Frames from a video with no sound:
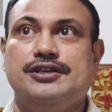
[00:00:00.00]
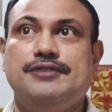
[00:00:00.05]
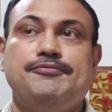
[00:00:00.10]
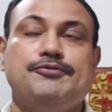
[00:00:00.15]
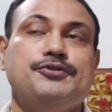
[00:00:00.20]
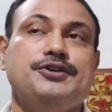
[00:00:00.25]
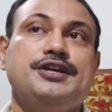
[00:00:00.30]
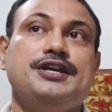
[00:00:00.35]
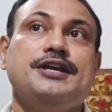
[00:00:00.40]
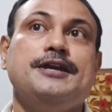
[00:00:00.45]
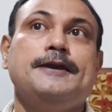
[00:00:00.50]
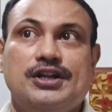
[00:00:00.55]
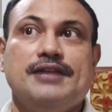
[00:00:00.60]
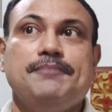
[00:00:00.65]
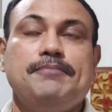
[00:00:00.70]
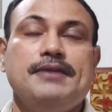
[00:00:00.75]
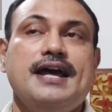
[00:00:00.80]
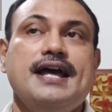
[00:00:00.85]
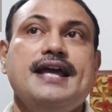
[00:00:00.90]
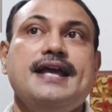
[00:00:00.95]
If we
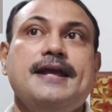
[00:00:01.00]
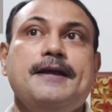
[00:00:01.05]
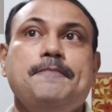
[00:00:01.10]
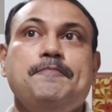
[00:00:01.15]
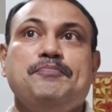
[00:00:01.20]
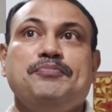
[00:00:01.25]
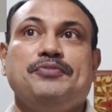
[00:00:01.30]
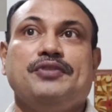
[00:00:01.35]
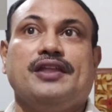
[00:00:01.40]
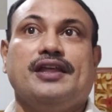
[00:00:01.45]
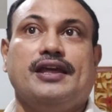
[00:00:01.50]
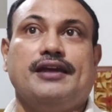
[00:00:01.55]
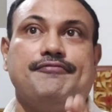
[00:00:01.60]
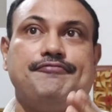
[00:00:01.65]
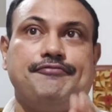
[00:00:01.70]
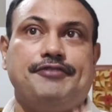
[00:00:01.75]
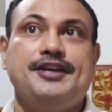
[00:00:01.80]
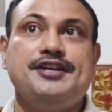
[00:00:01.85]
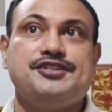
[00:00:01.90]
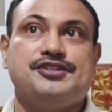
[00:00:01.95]
multiply a
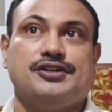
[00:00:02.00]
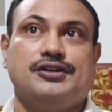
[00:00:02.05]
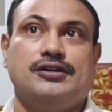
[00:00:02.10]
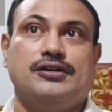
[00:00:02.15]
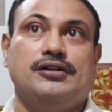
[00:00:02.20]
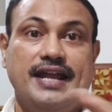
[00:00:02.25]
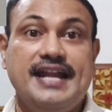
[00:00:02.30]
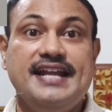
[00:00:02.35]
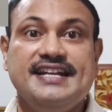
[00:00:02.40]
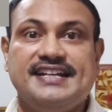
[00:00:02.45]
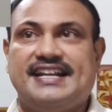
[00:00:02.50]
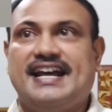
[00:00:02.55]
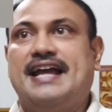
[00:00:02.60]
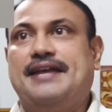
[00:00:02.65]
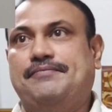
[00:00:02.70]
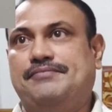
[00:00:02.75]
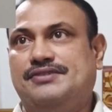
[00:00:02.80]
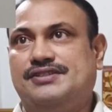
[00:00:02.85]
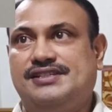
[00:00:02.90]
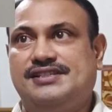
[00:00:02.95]
phasor n
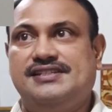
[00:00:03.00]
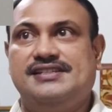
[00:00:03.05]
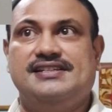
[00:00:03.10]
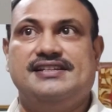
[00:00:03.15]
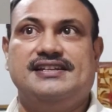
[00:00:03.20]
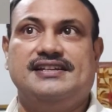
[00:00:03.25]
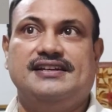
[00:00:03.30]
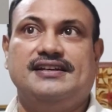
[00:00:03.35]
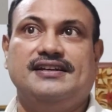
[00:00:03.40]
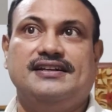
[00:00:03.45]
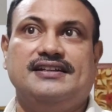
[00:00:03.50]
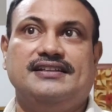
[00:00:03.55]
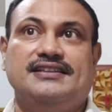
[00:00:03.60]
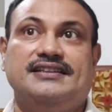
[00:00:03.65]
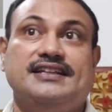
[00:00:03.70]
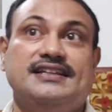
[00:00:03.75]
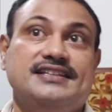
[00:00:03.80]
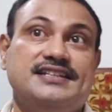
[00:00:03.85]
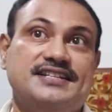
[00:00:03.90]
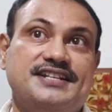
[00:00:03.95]
times,
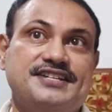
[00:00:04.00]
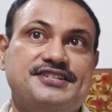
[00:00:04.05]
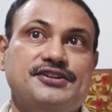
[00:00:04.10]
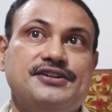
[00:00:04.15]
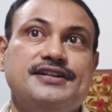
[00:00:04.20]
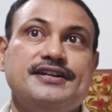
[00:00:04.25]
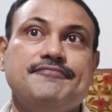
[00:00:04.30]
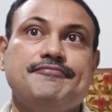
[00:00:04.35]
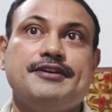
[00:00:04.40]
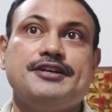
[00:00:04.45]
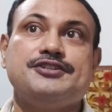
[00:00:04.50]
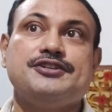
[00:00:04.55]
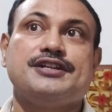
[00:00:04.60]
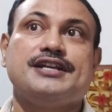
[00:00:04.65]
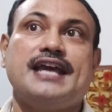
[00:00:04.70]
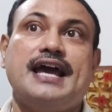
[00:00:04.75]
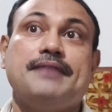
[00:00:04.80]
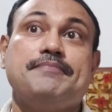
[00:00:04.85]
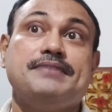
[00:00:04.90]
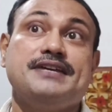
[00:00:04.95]
then the resulting
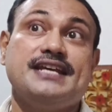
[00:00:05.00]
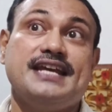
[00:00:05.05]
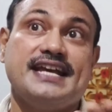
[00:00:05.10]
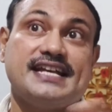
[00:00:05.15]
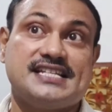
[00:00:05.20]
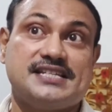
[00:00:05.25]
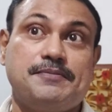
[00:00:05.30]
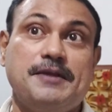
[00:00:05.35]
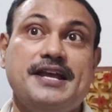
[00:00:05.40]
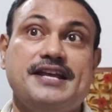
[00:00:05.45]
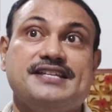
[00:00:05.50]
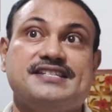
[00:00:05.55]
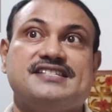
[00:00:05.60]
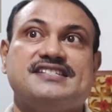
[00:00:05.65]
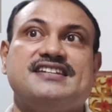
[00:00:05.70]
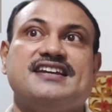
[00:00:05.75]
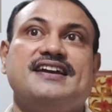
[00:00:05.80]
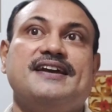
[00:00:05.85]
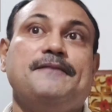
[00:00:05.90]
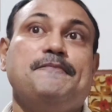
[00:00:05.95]
phasor can be
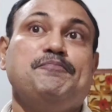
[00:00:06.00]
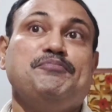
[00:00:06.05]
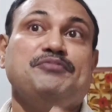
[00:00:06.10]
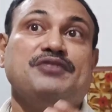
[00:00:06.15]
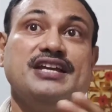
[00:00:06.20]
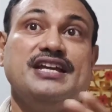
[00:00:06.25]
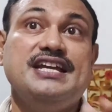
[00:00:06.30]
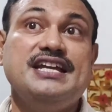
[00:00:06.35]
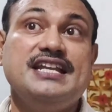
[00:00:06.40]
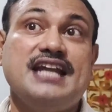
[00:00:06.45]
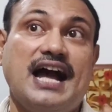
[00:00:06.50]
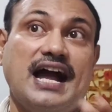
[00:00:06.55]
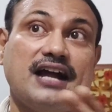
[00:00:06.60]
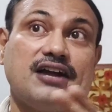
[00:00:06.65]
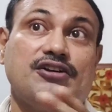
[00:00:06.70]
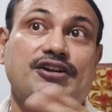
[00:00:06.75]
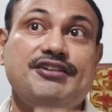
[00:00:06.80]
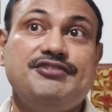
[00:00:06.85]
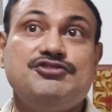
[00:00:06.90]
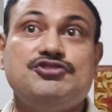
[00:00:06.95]
expressed in
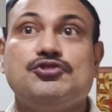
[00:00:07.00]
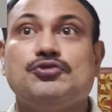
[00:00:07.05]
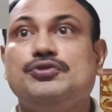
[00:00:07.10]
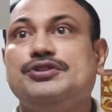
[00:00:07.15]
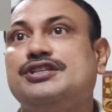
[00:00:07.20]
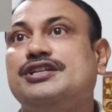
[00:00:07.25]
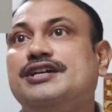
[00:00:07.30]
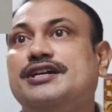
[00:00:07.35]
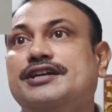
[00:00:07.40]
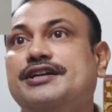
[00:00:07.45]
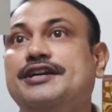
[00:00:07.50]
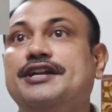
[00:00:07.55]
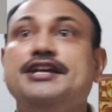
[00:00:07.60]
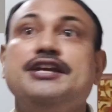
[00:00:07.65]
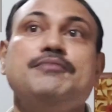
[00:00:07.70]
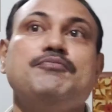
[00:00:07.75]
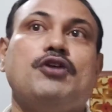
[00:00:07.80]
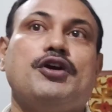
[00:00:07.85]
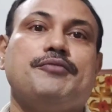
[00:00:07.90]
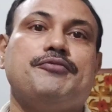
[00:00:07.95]
accordance with
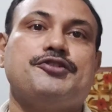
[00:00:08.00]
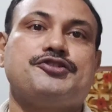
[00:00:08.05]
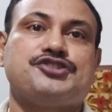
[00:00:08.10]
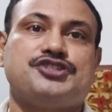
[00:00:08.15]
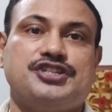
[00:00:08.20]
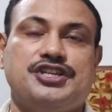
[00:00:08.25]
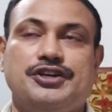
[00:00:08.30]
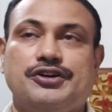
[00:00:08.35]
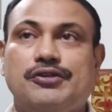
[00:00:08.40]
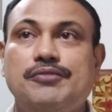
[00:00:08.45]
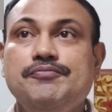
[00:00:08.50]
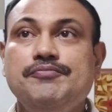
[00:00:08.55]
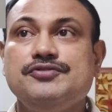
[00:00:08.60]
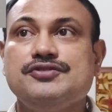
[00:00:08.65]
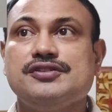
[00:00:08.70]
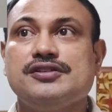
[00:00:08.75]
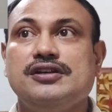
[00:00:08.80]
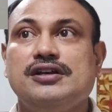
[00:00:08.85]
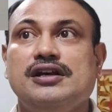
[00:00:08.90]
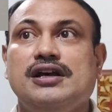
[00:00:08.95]
de Moivre's
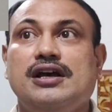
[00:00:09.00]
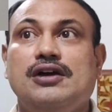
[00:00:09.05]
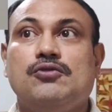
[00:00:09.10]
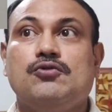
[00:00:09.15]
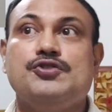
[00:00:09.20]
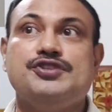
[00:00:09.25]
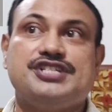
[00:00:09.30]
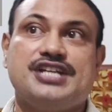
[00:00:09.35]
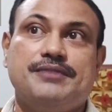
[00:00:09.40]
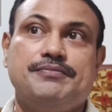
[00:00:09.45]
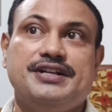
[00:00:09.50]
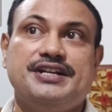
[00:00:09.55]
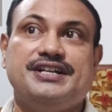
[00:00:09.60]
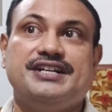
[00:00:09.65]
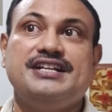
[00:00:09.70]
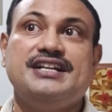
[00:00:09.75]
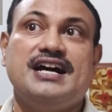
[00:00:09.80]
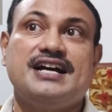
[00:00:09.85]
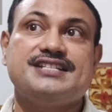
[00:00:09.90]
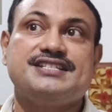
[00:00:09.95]
theorems, which can be
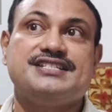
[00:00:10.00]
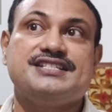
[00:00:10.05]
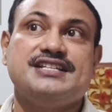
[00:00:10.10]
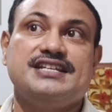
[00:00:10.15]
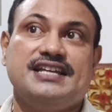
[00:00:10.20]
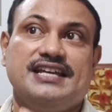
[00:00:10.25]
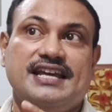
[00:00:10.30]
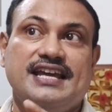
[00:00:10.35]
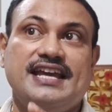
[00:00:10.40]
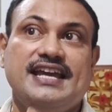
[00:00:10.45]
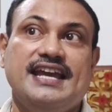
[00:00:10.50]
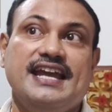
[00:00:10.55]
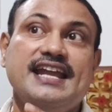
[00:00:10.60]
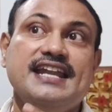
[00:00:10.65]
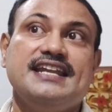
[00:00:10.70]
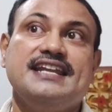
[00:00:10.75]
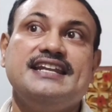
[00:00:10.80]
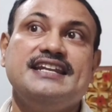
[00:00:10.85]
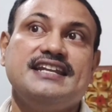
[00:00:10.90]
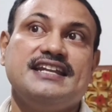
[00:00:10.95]
written as
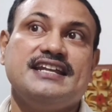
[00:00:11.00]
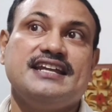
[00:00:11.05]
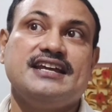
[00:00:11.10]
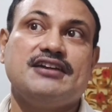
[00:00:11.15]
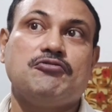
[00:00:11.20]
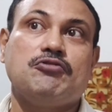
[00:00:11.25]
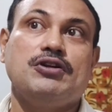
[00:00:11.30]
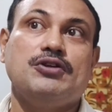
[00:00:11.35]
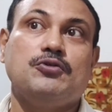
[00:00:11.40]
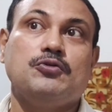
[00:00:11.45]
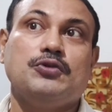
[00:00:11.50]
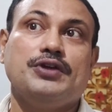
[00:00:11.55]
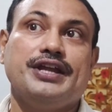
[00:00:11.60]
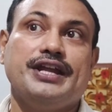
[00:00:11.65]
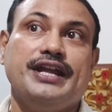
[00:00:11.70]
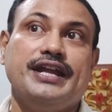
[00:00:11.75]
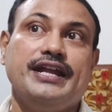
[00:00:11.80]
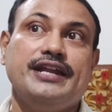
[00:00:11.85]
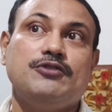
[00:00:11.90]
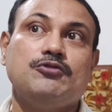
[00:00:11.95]
an equal to
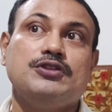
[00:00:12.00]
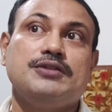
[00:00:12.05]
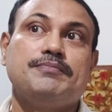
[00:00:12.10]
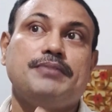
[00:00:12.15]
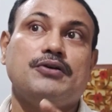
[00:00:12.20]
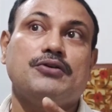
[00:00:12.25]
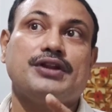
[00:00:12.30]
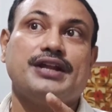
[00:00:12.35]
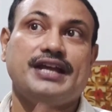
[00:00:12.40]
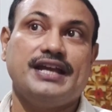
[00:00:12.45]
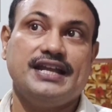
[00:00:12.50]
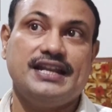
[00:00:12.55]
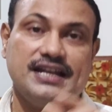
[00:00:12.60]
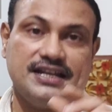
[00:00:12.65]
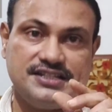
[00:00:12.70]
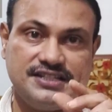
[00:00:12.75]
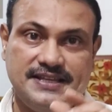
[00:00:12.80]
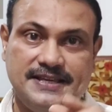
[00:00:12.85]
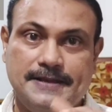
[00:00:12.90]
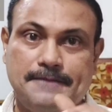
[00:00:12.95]
a to the power n
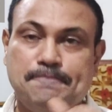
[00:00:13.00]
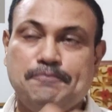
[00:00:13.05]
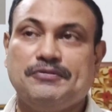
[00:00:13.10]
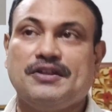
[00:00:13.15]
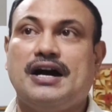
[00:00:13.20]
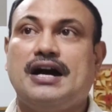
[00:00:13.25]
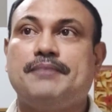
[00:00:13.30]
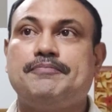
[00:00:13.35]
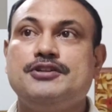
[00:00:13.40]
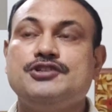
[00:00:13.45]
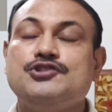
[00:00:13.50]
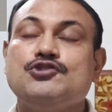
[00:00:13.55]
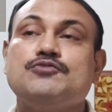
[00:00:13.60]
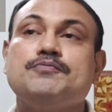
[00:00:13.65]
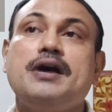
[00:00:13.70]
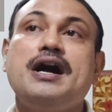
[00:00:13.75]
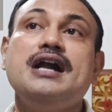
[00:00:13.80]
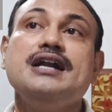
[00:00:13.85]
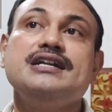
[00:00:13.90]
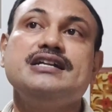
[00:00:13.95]
as the amplitude
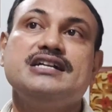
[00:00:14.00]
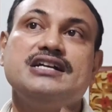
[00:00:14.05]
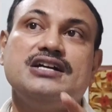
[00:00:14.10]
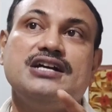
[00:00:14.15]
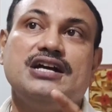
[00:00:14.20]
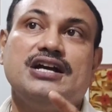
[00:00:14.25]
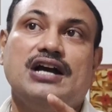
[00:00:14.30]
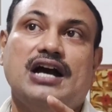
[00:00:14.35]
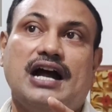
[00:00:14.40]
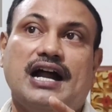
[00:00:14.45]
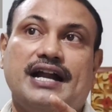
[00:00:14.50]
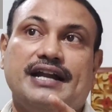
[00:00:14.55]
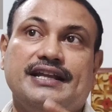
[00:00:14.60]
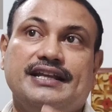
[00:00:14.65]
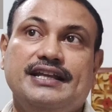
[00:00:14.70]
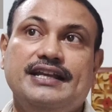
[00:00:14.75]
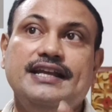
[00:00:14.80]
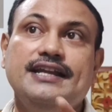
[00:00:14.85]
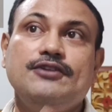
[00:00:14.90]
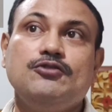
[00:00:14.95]
part,
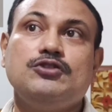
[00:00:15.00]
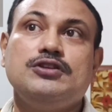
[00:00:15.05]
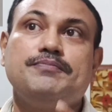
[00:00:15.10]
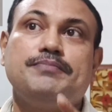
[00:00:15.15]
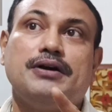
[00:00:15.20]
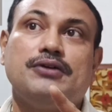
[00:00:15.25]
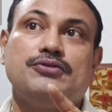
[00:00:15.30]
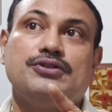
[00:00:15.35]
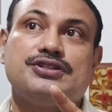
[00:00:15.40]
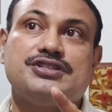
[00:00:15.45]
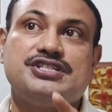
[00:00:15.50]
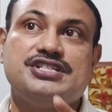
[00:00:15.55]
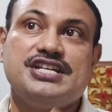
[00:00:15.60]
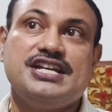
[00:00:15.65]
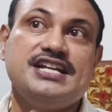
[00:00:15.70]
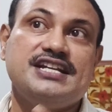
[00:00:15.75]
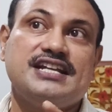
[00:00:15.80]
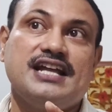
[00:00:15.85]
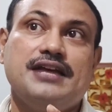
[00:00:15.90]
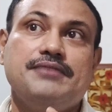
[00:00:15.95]
and e to the power
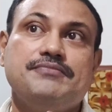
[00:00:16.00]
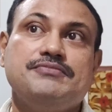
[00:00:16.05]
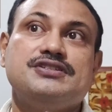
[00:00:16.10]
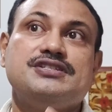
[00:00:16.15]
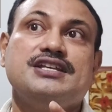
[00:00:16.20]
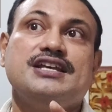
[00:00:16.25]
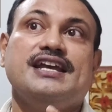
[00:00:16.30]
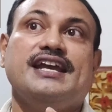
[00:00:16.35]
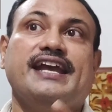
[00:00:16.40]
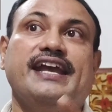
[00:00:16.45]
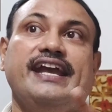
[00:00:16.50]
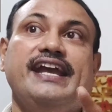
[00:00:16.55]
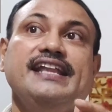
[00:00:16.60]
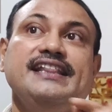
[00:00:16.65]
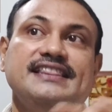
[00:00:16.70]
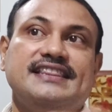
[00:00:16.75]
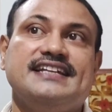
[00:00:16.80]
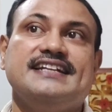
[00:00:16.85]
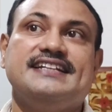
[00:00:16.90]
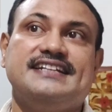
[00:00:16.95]
j times
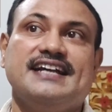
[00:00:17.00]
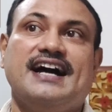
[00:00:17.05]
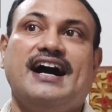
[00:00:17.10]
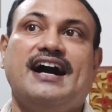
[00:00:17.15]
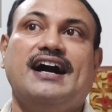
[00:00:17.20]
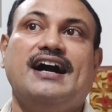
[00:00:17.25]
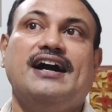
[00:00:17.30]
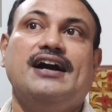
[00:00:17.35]
n theta,